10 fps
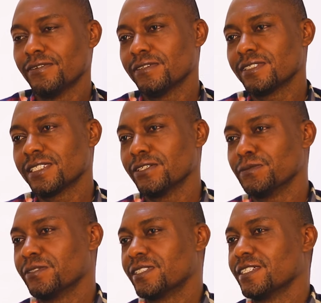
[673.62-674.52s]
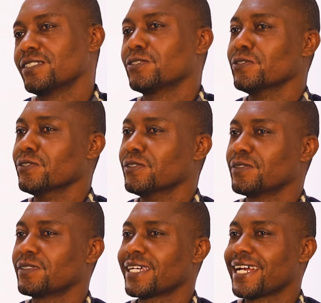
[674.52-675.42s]
First I was posted to
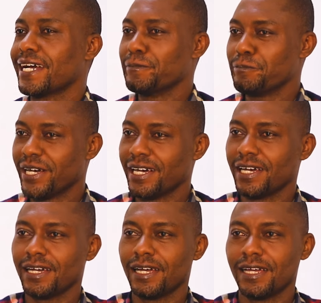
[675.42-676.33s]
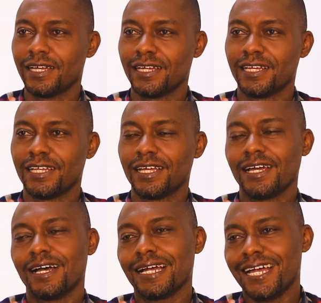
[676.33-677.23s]
Kamba,
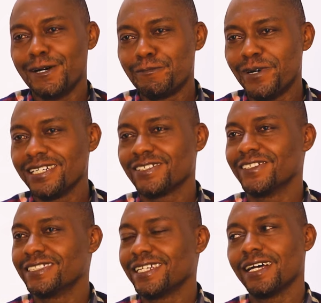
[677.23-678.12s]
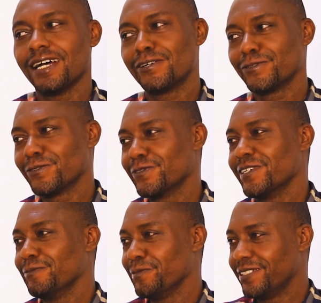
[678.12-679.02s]
and Kamba is under
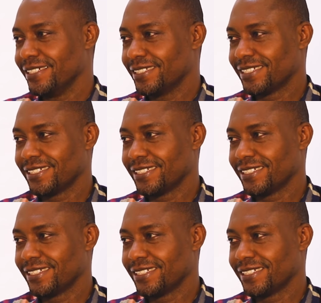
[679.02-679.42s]
Argungu Emirate.